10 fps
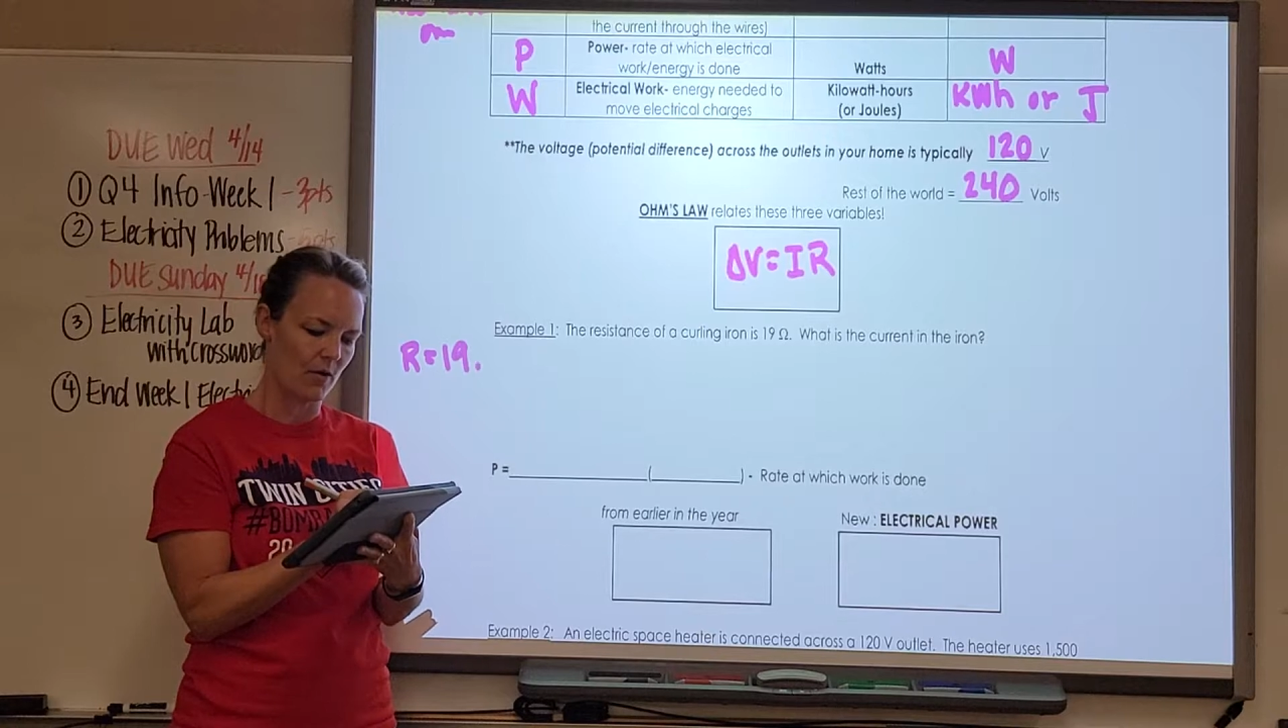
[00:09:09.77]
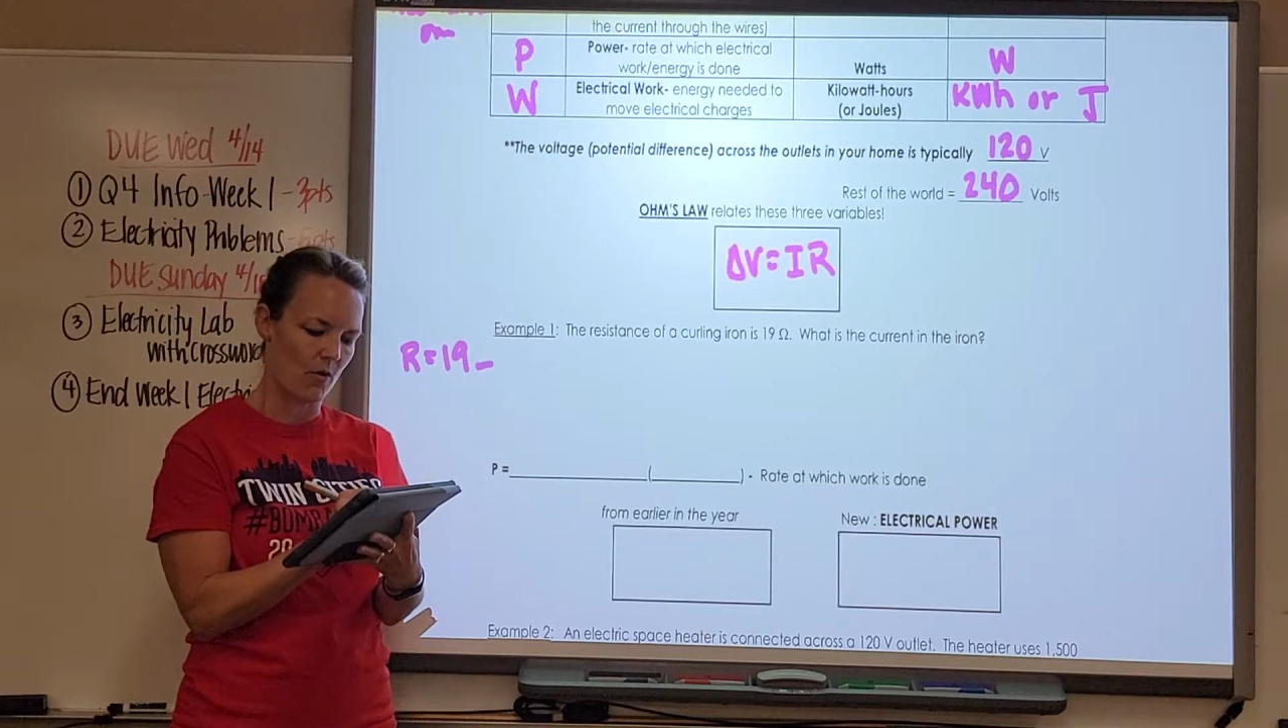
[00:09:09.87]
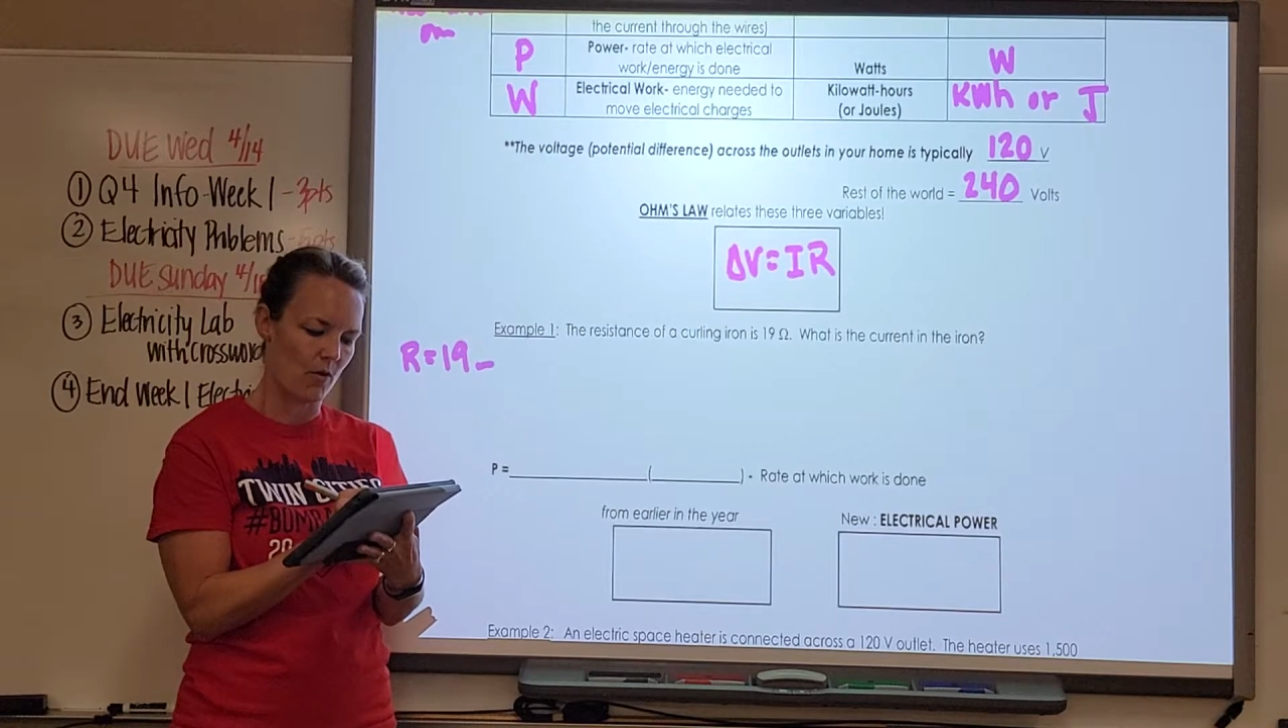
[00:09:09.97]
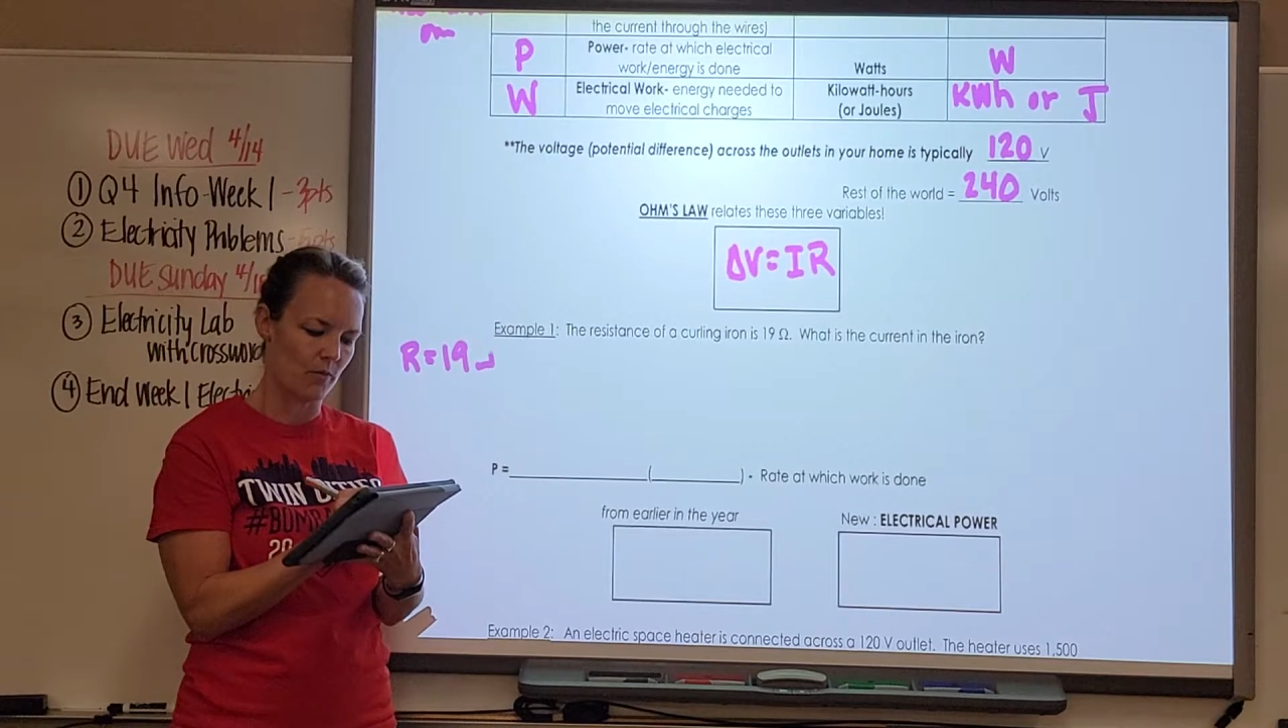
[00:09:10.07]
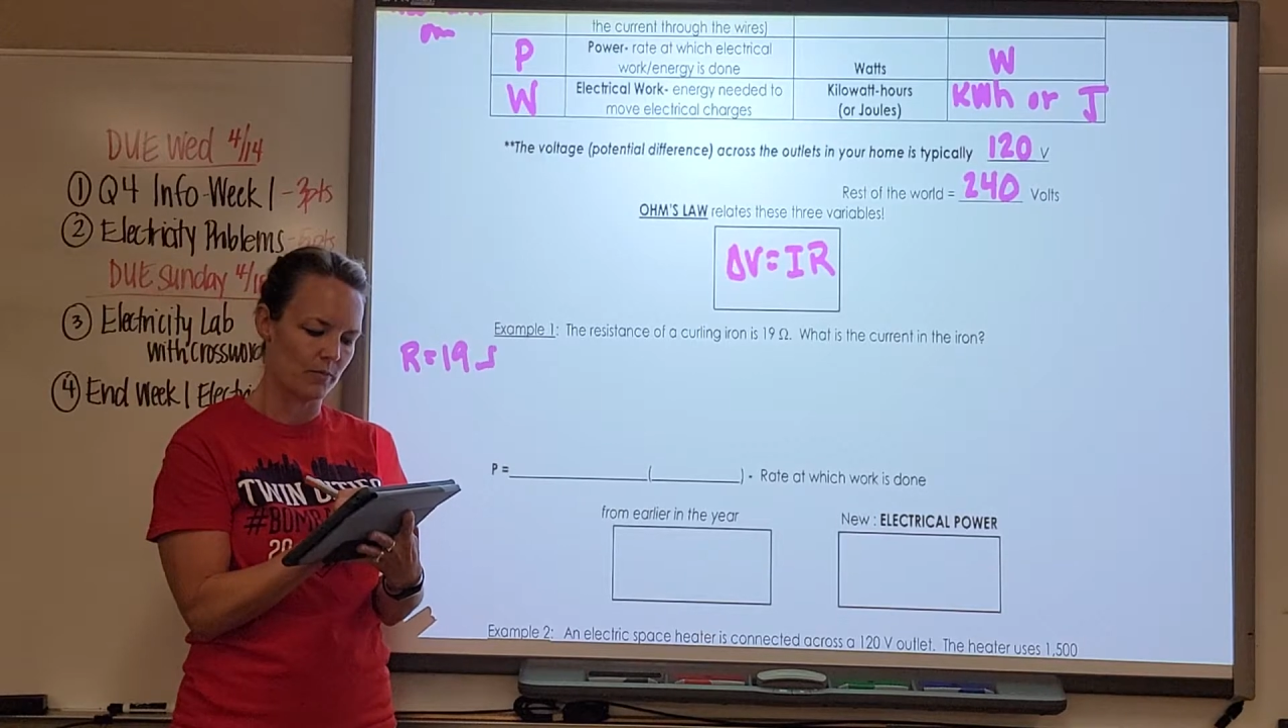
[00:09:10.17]

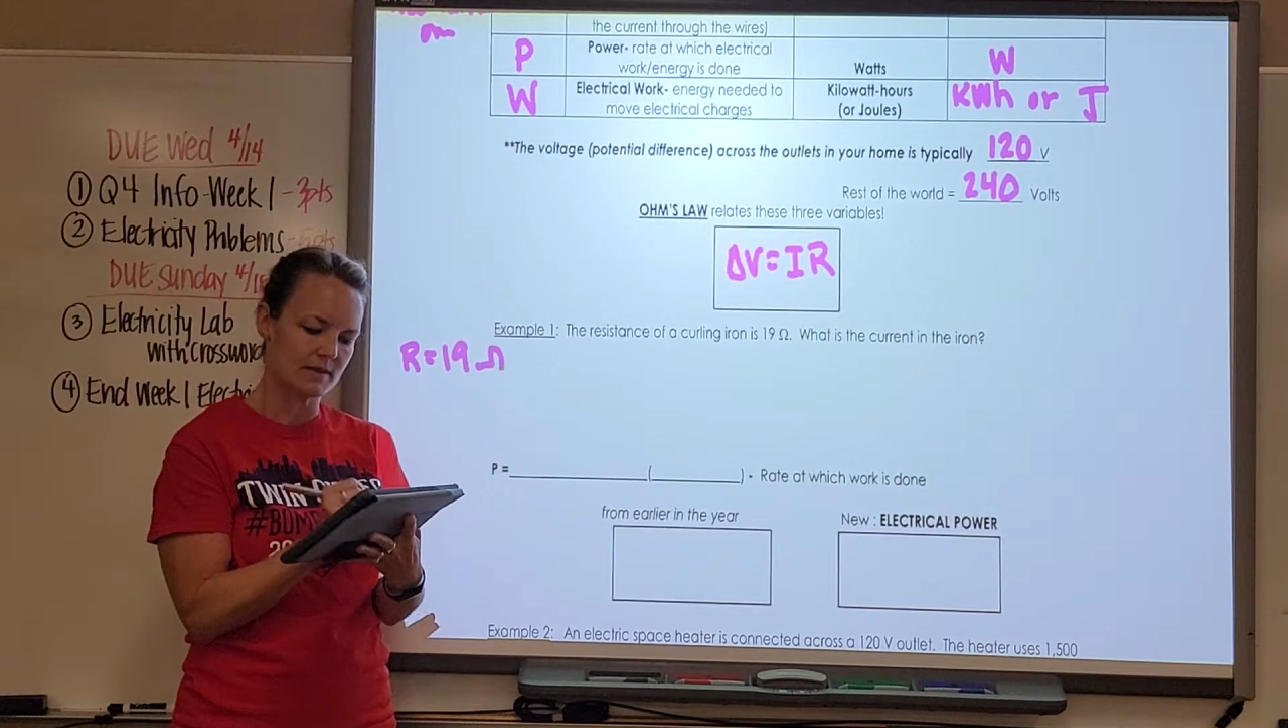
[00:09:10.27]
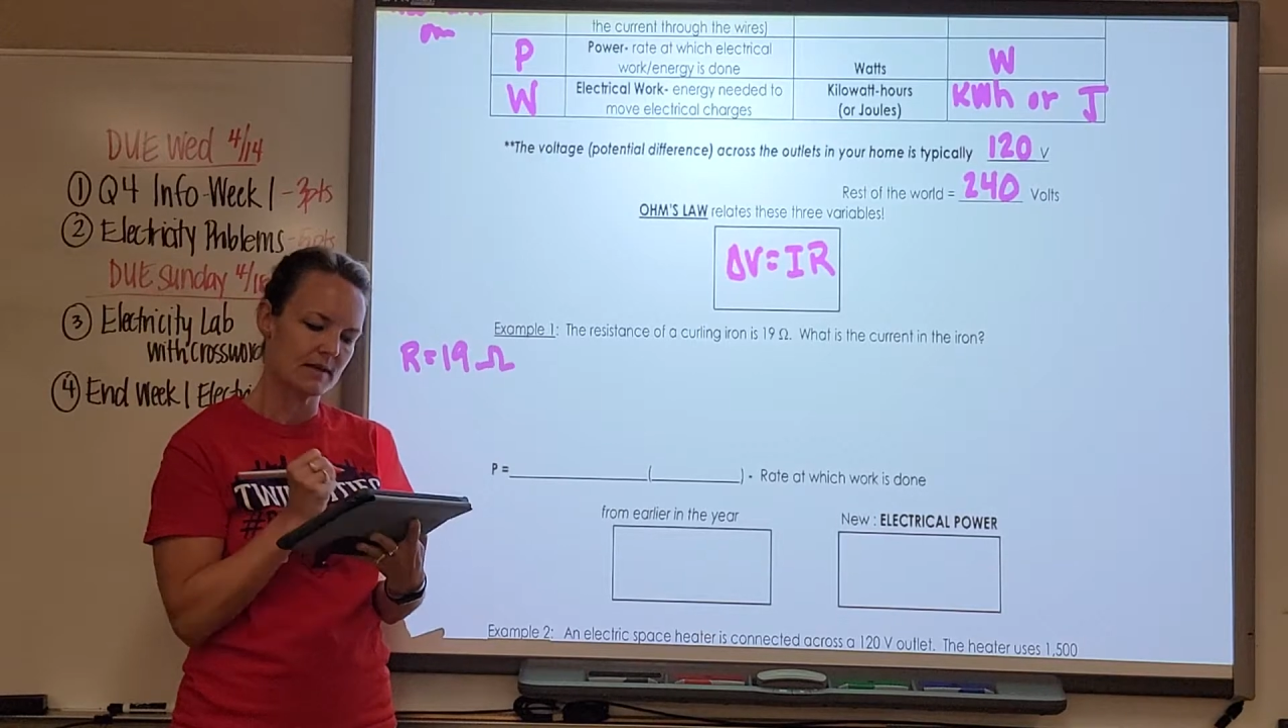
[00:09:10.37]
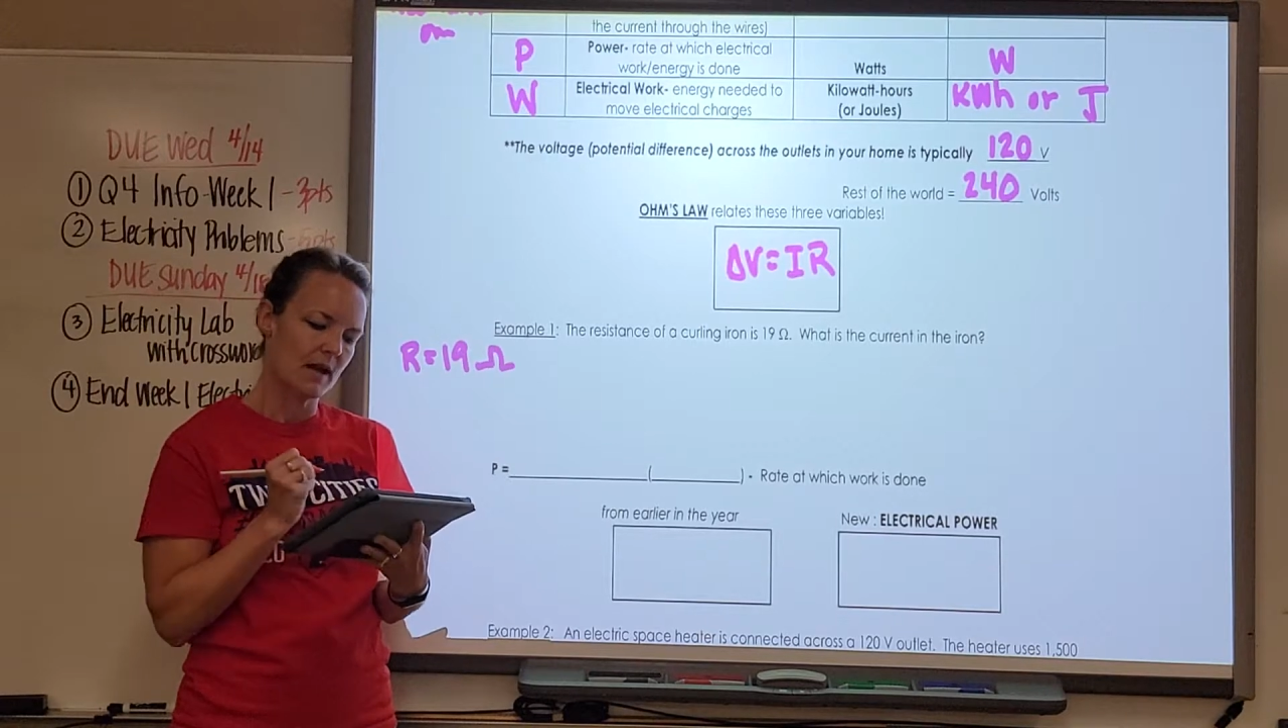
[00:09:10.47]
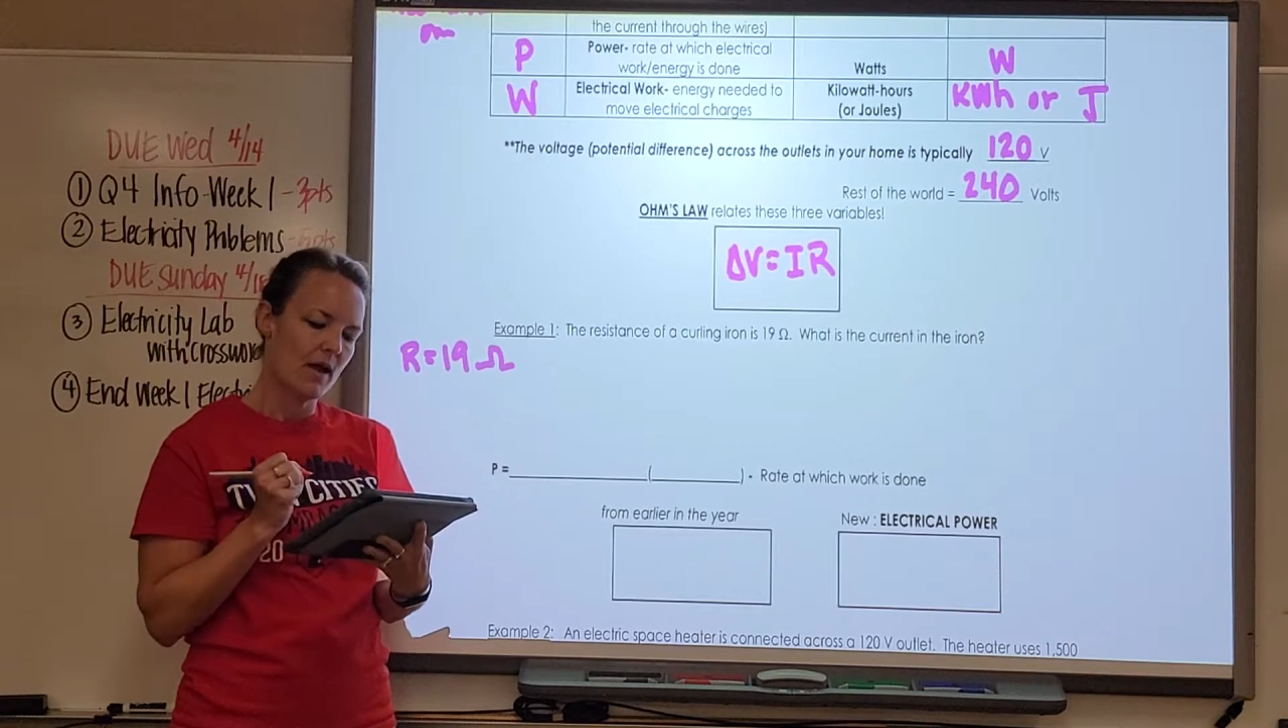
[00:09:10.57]
ohms.